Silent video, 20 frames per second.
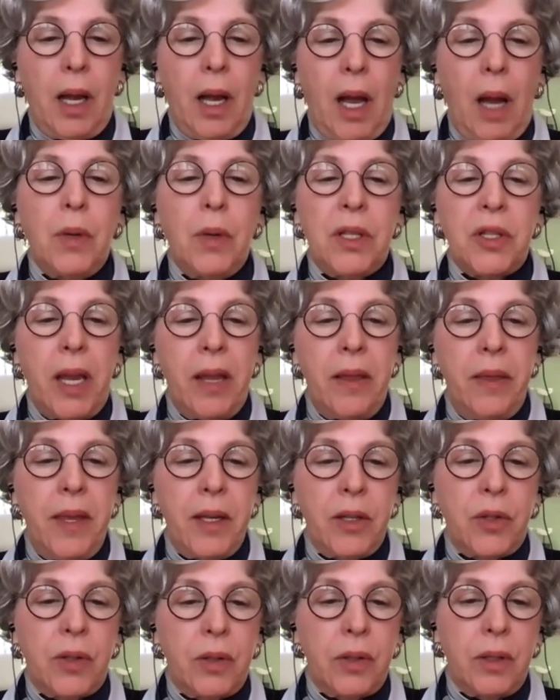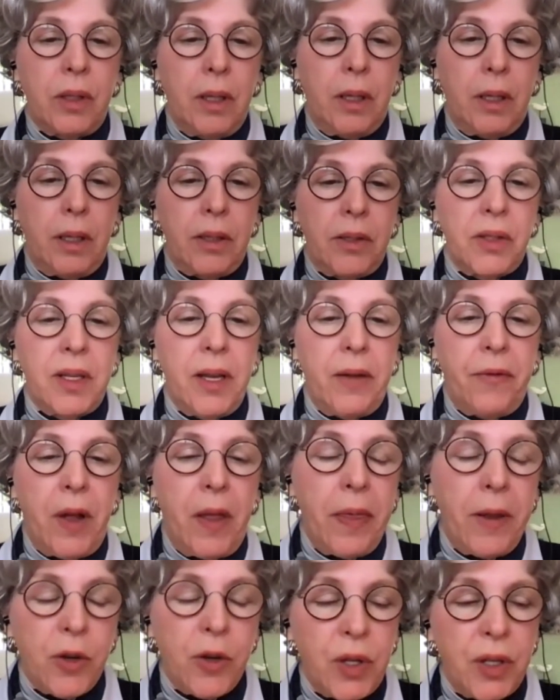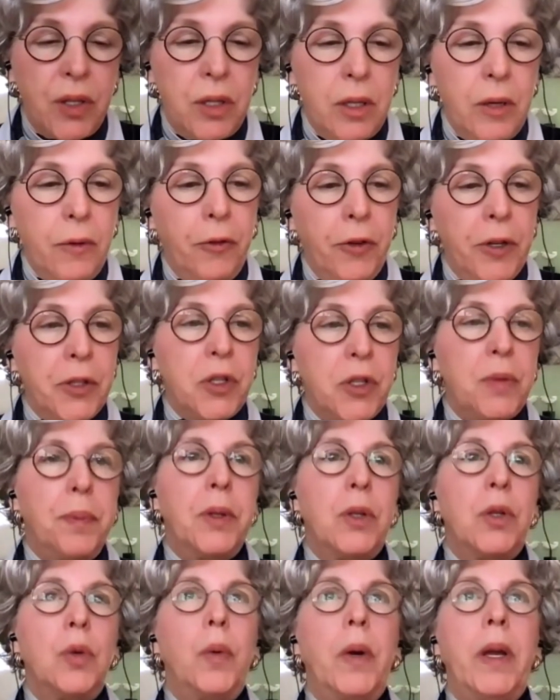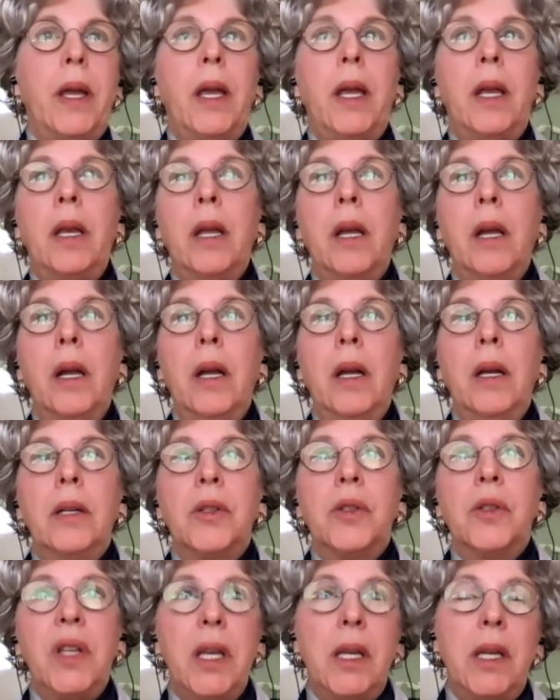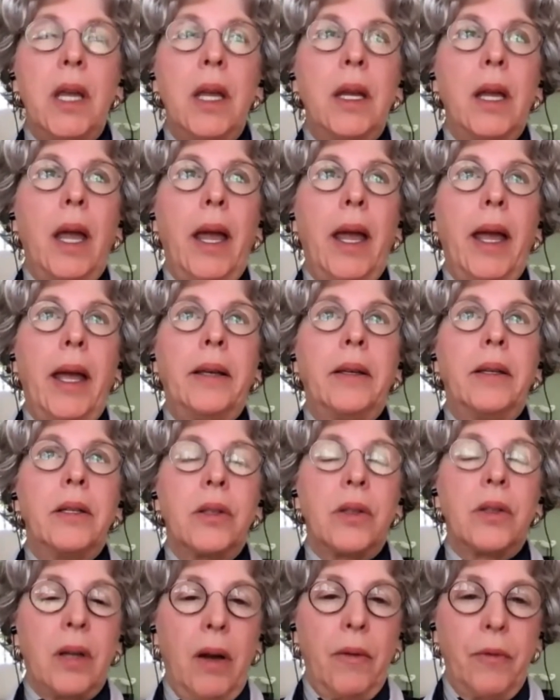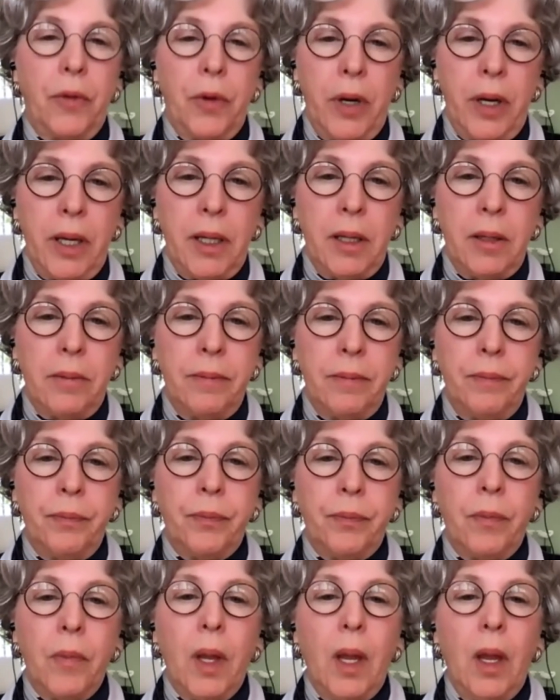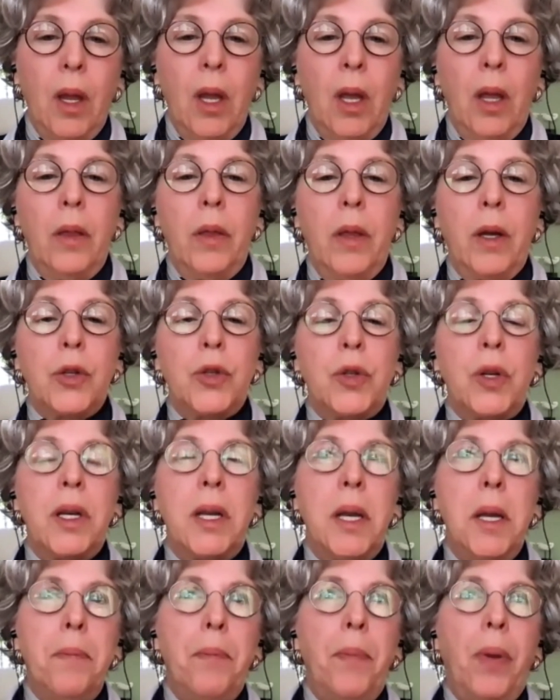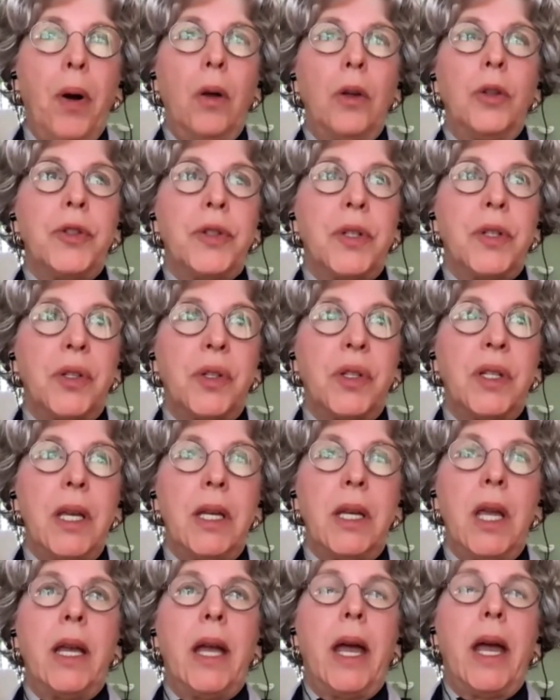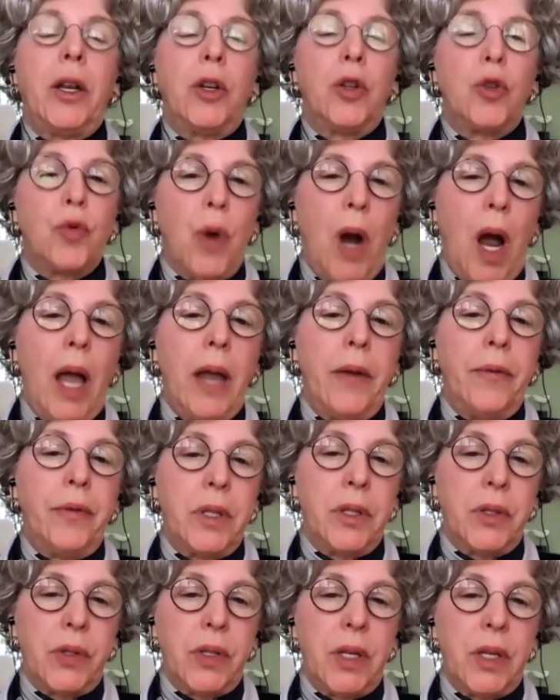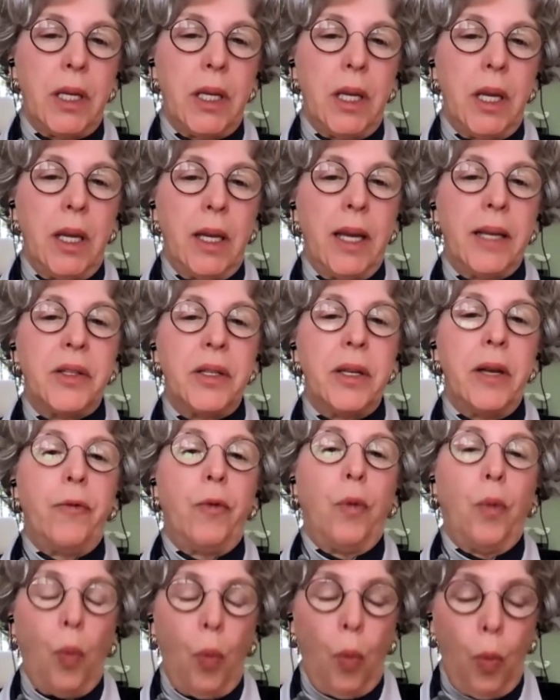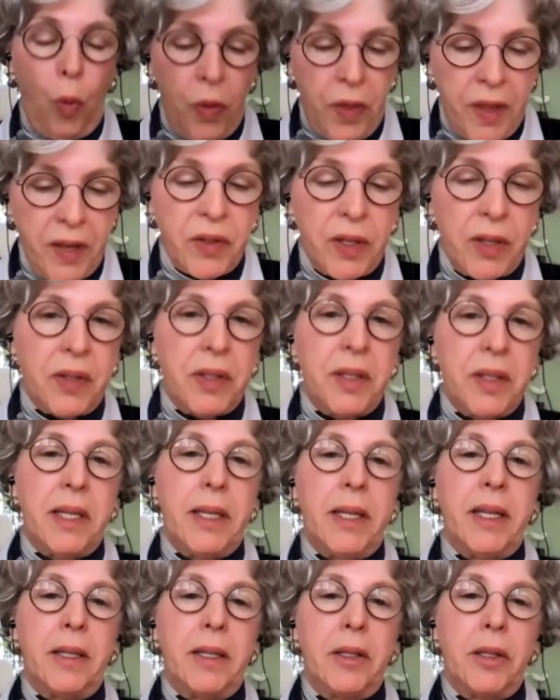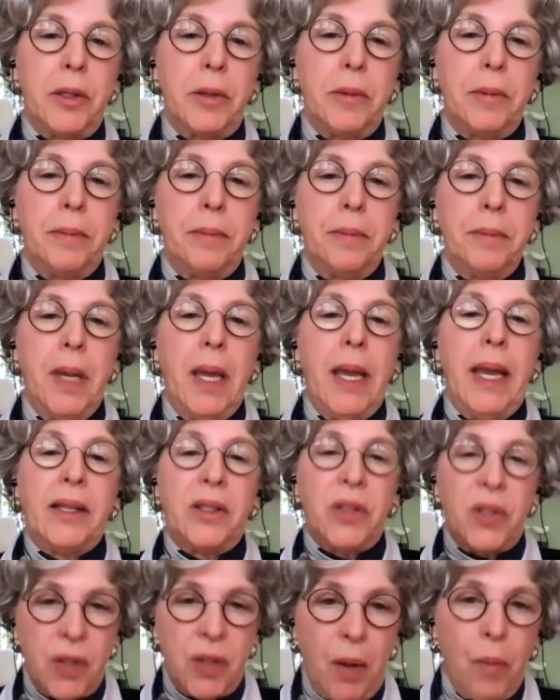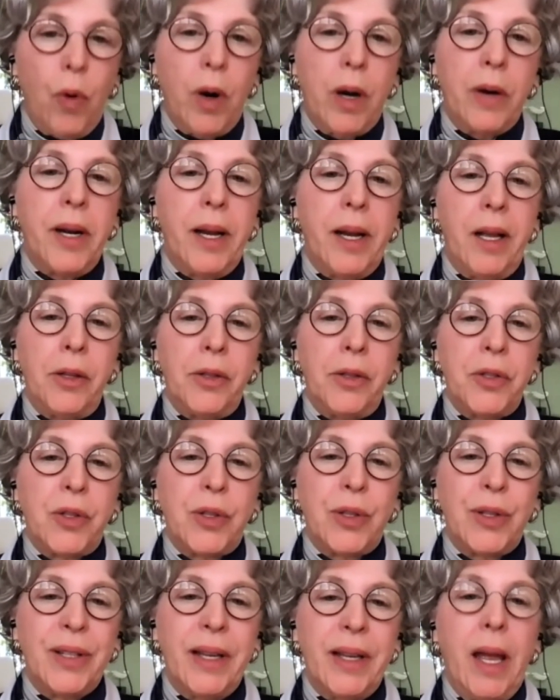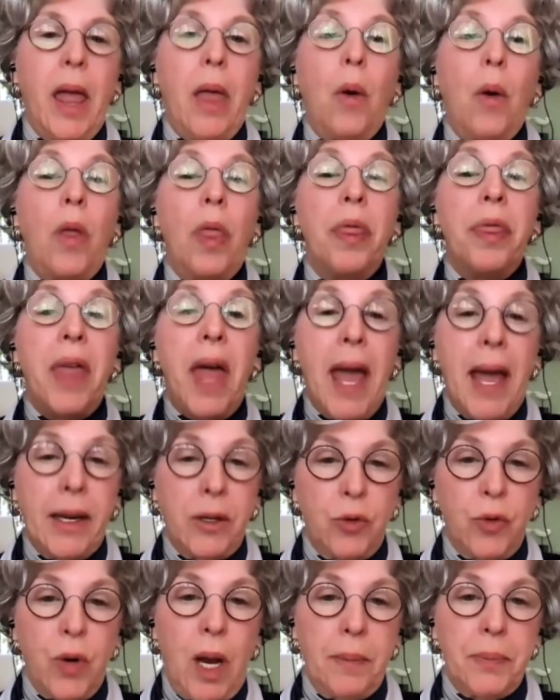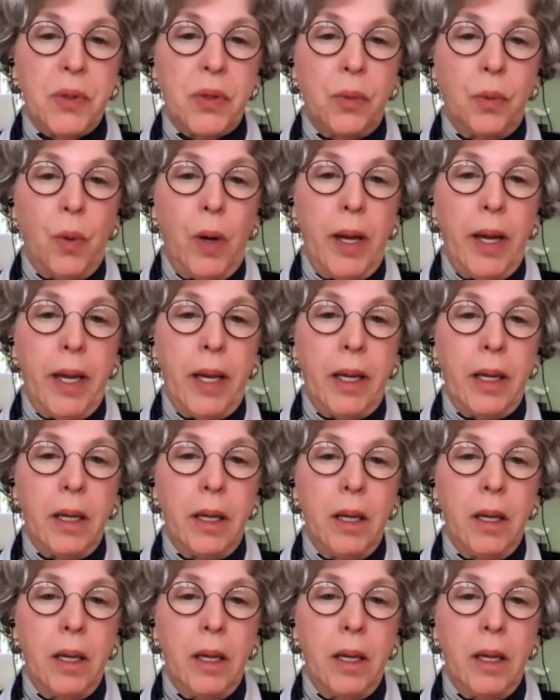I would say this, Stefan, there's a difference between seeking and discovering. There's an impulse to seeking and a drive to seeking, as if this isn't it. It's somewhere else. That drops away.